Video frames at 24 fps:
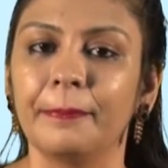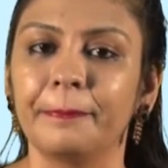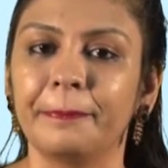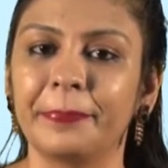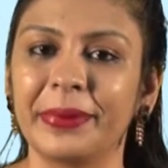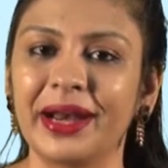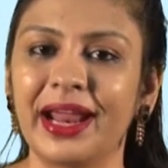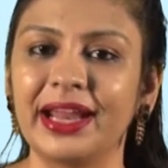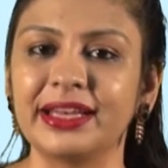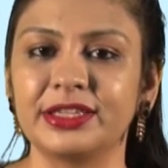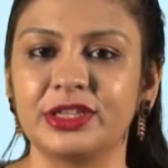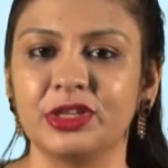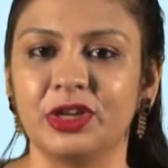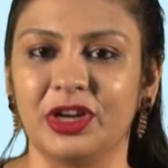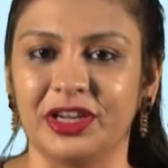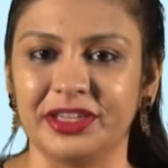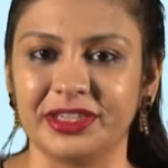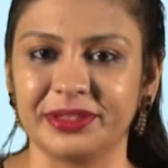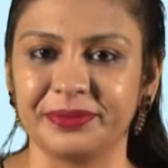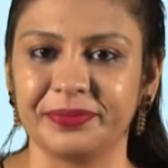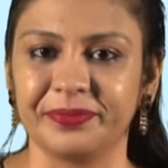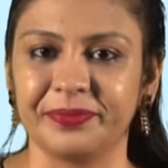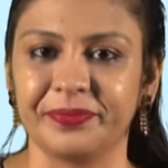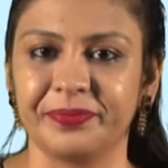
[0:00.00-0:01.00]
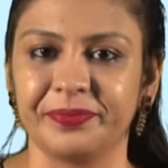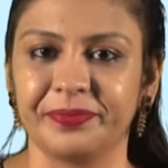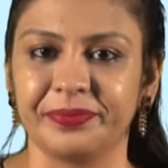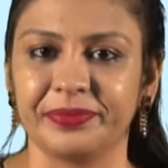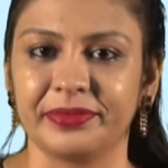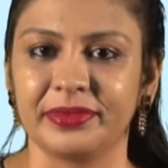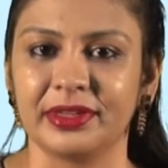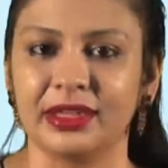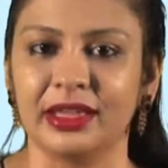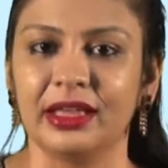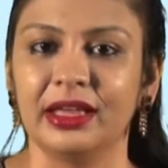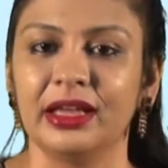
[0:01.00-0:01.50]
Pratt Knot.
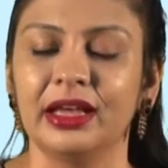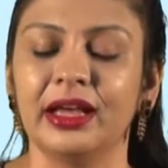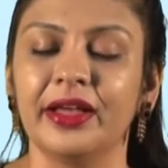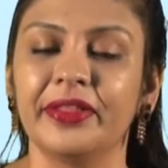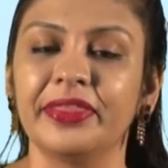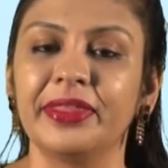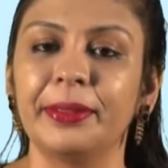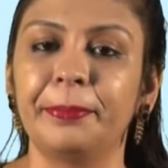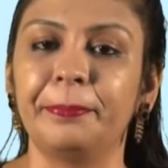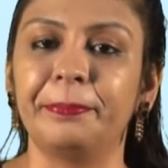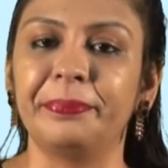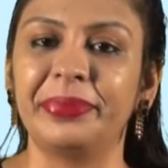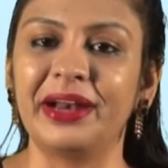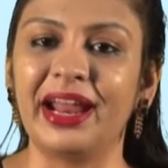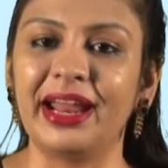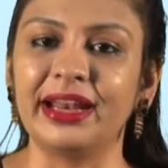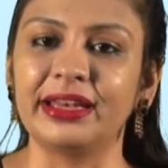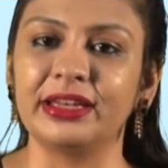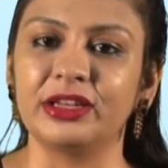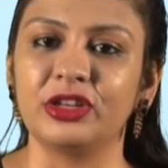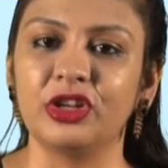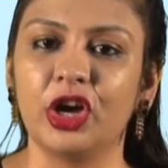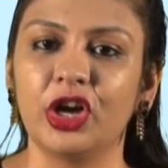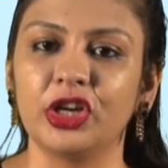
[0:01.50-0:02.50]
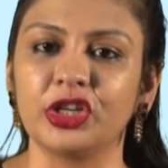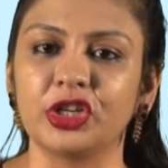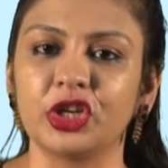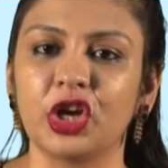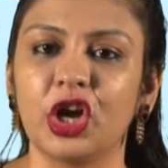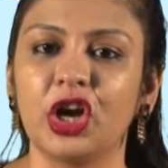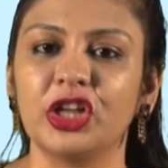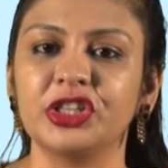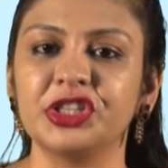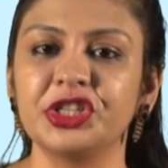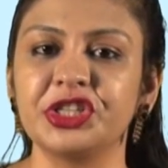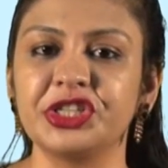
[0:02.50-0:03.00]
The Pratt Knot
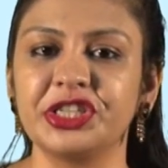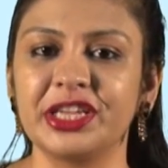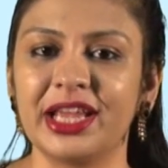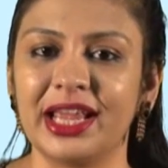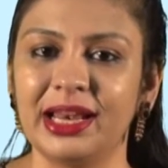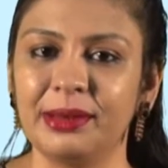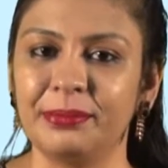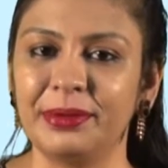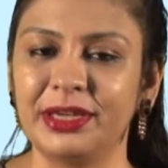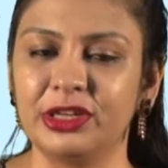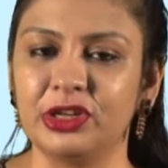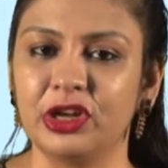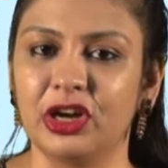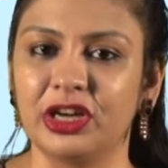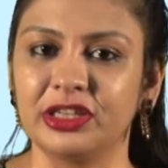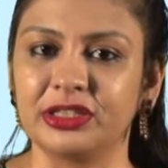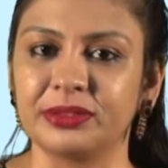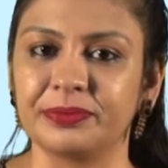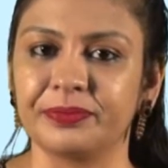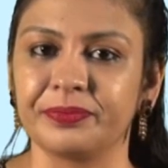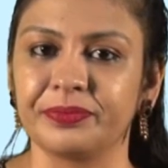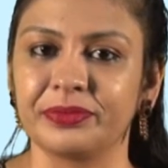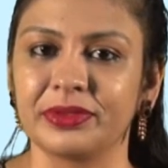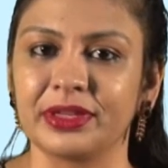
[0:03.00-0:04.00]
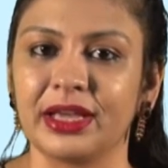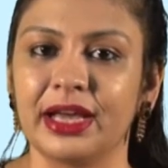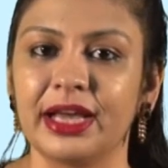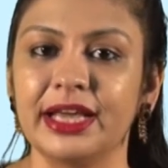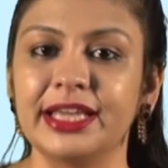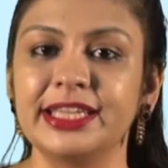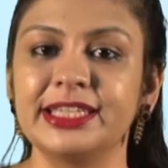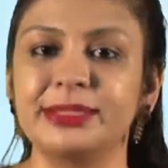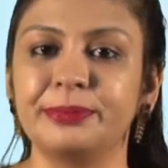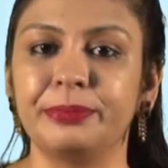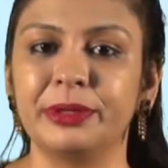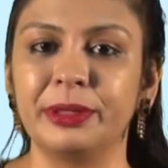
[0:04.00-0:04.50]
or the Shelby Knot
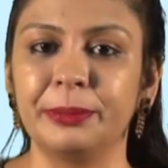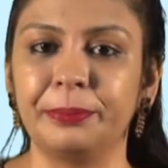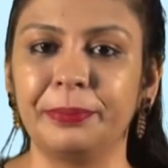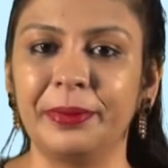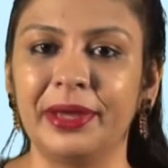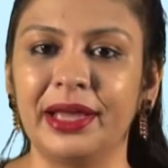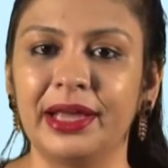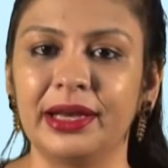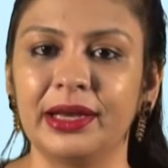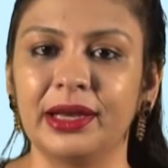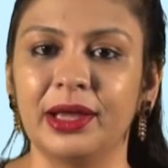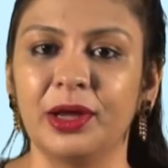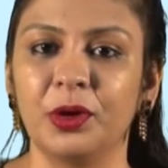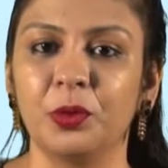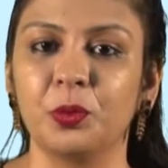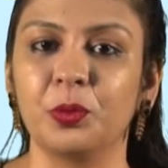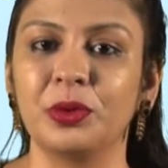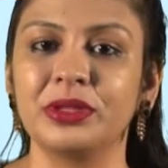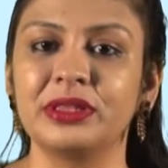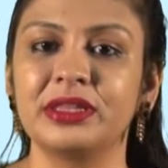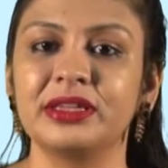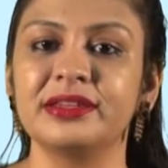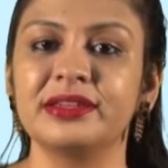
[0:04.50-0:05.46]
is prepared with a